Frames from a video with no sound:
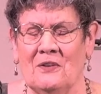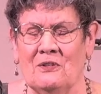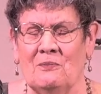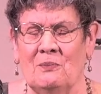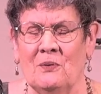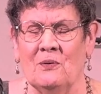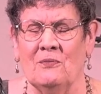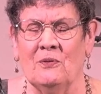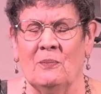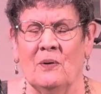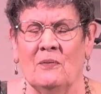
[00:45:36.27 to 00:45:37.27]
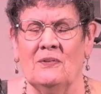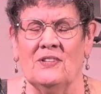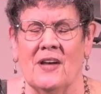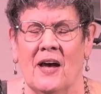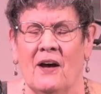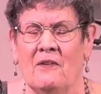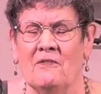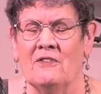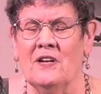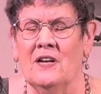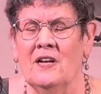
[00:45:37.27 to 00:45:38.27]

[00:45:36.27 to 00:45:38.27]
those beautiful bones of